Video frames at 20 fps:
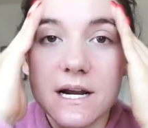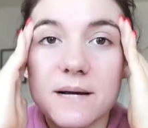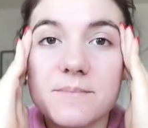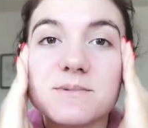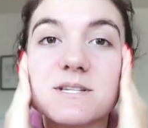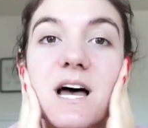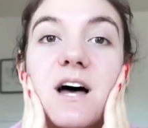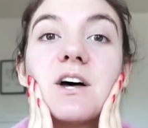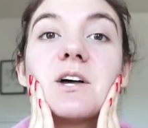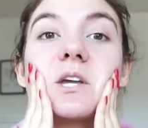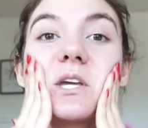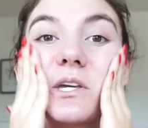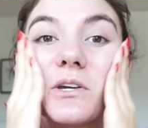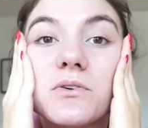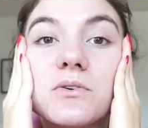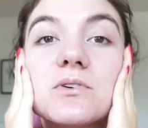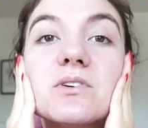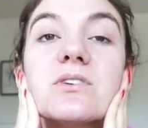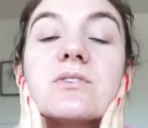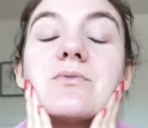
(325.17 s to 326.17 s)
I'm telling
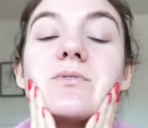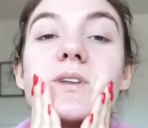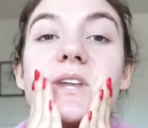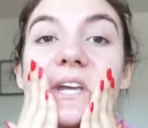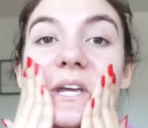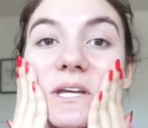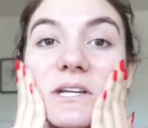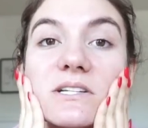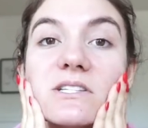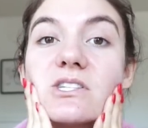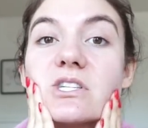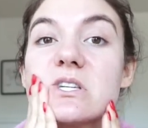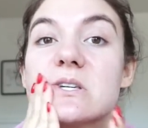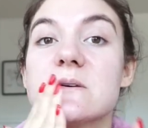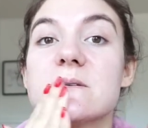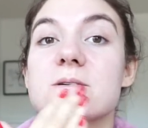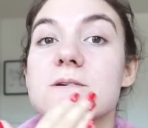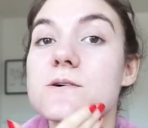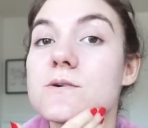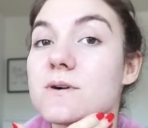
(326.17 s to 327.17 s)
you, you need
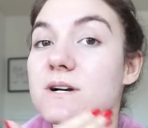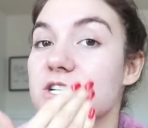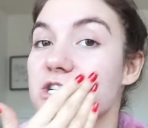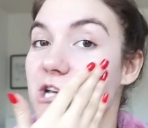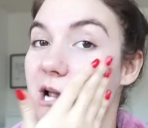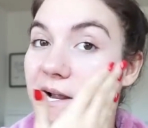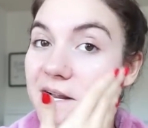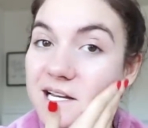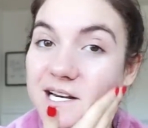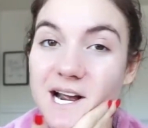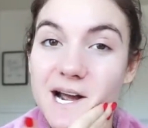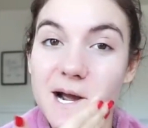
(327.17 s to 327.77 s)
to check it